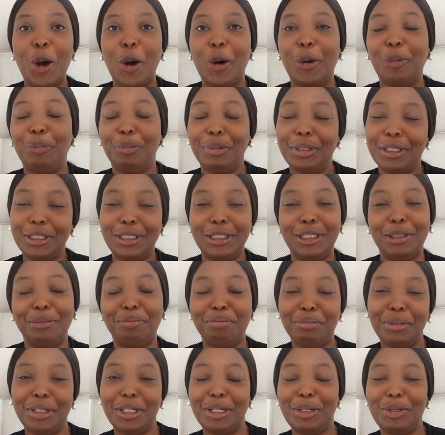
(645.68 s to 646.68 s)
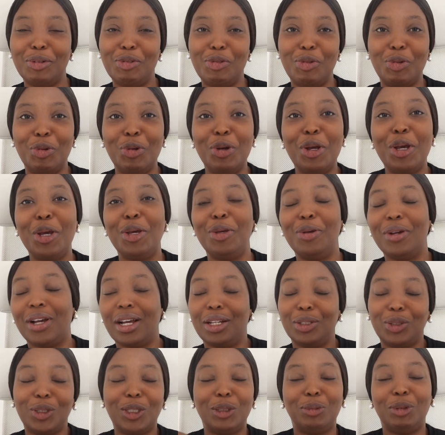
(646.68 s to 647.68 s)
or PCP, you
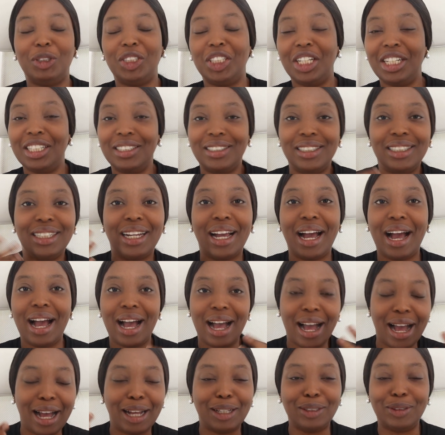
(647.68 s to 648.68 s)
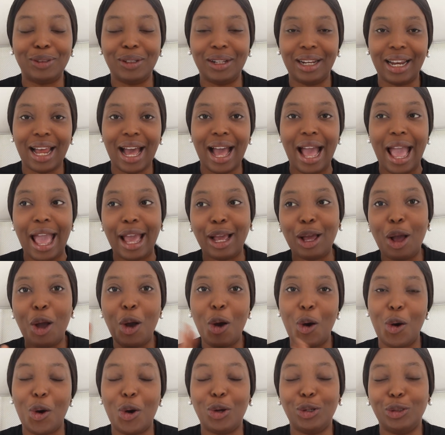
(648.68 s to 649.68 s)
can just be changing car as you
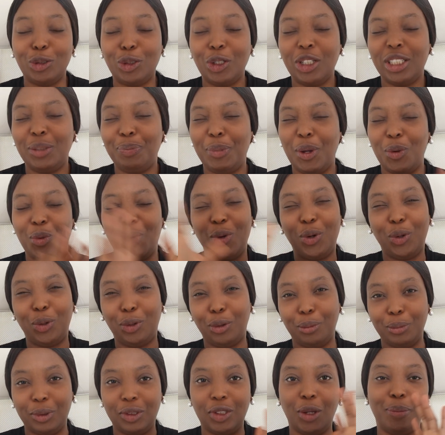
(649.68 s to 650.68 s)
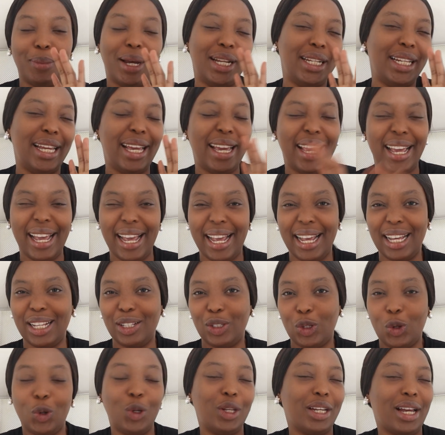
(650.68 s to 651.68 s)
like, or you just pay one lump sum at the
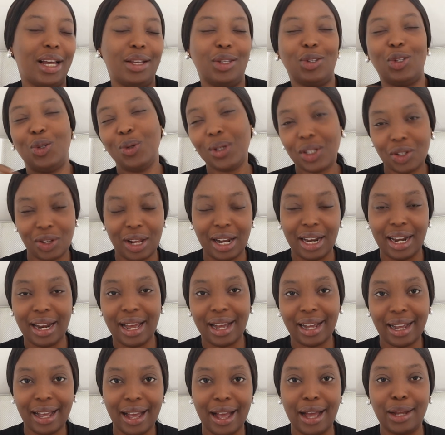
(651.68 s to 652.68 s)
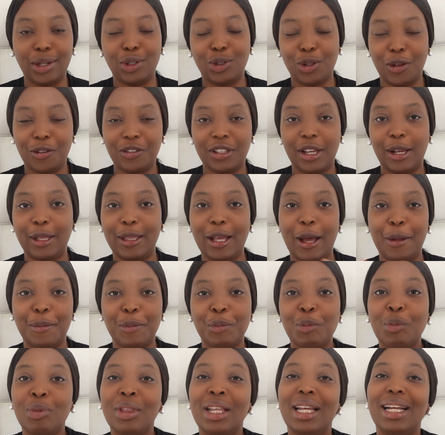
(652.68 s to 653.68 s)
end, or you can switch on that car and stuff like that.
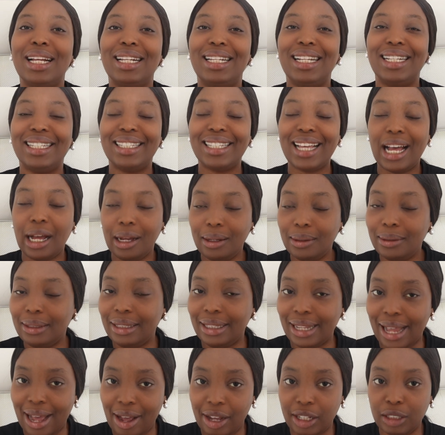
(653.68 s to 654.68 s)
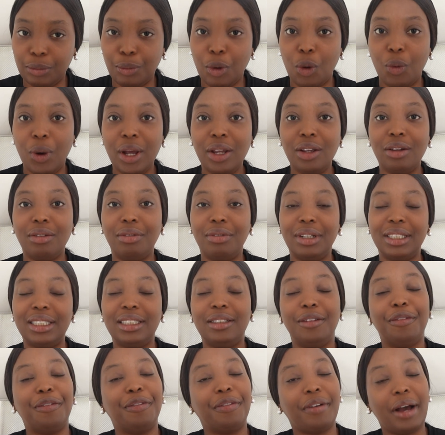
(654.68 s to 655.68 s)
They sound nice, but when you read
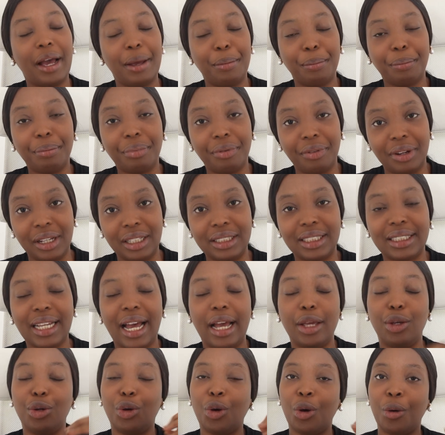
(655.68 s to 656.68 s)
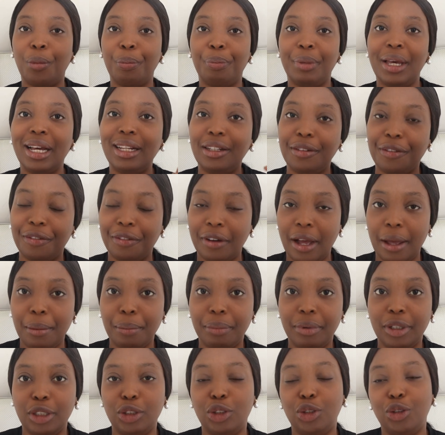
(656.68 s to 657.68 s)
the fine print and you compare the fine
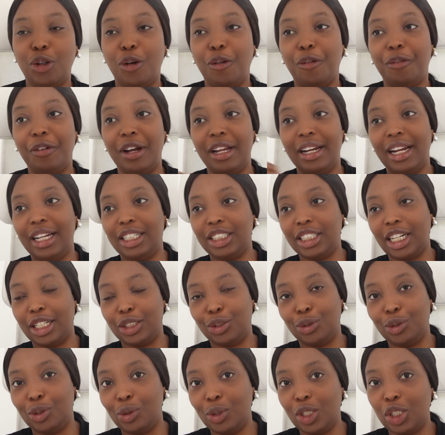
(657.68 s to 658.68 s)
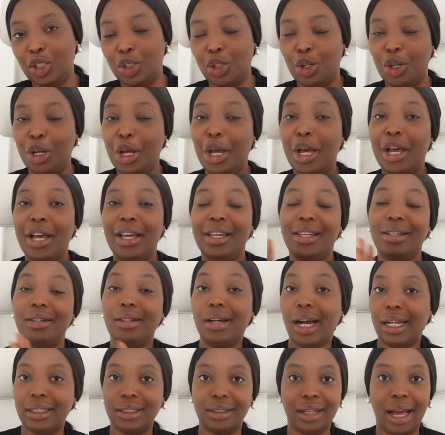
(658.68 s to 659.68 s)
print to your financial situation, you
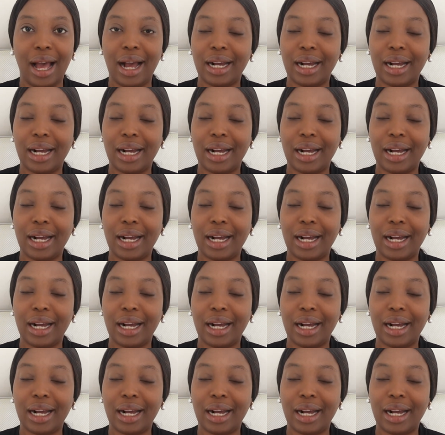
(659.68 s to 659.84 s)
got to